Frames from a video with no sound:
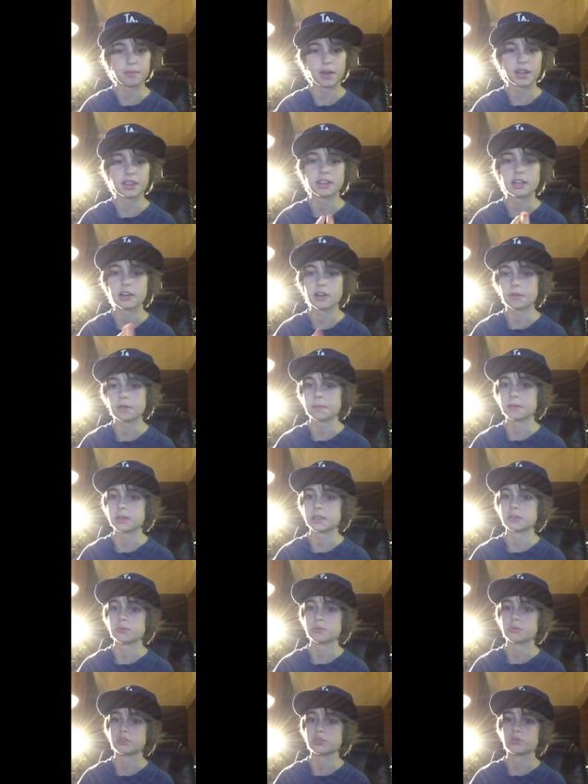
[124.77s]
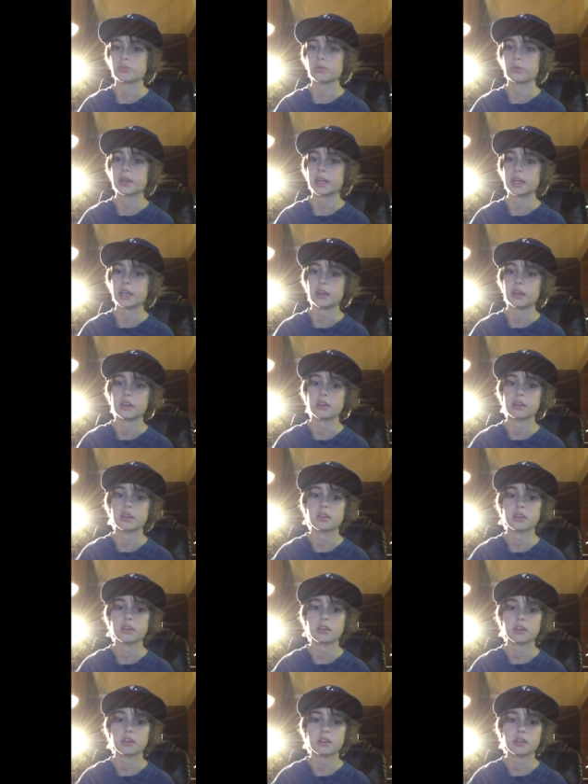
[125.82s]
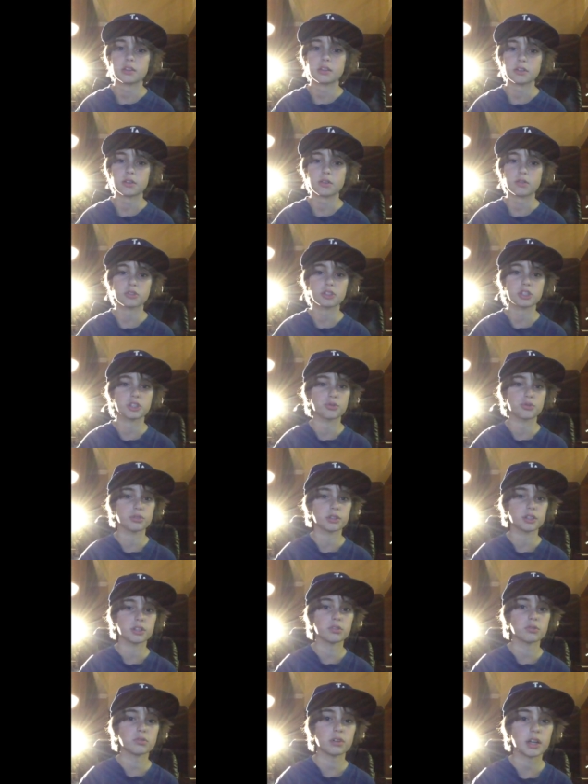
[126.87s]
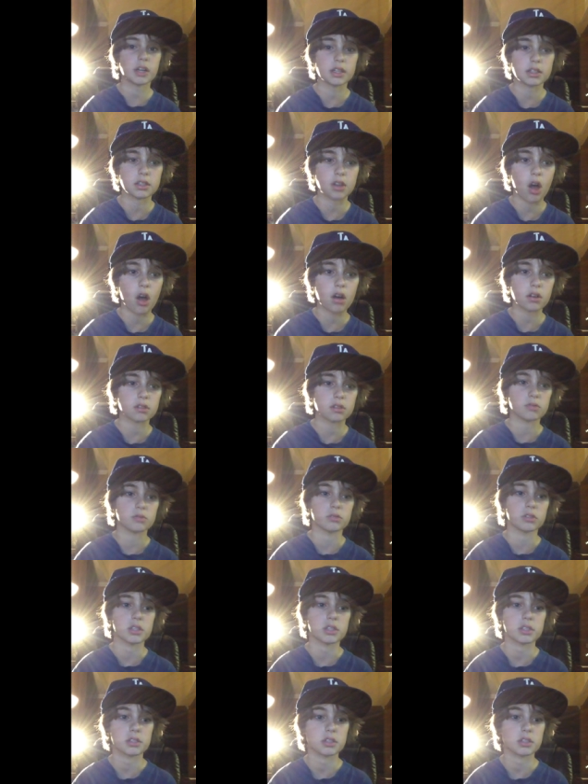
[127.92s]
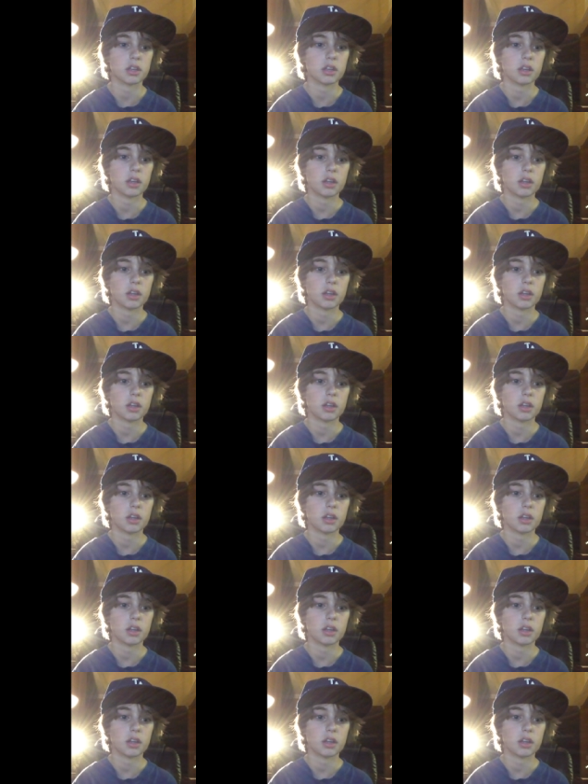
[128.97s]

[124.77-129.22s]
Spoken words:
My therapist was great. She really knew how to talk to us.